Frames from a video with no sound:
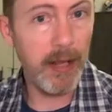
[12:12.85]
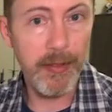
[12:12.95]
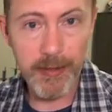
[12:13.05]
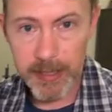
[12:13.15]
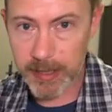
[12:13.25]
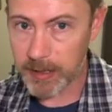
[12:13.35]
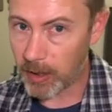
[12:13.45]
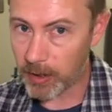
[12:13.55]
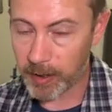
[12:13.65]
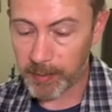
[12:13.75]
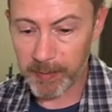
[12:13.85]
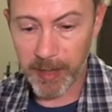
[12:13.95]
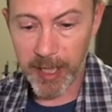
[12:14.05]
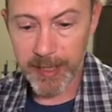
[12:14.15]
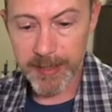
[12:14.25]
this is all going to be
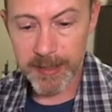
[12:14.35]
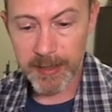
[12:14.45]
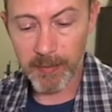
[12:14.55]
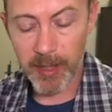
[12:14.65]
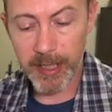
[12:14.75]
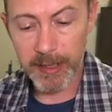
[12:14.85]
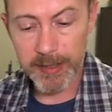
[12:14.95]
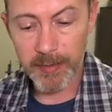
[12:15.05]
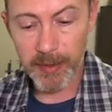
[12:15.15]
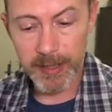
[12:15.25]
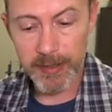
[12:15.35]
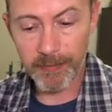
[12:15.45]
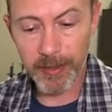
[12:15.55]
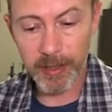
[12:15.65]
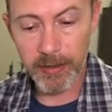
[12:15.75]
biased as I'm rating some of these
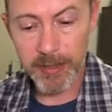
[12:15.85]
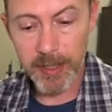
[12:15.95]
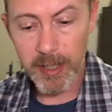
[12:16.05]
figures,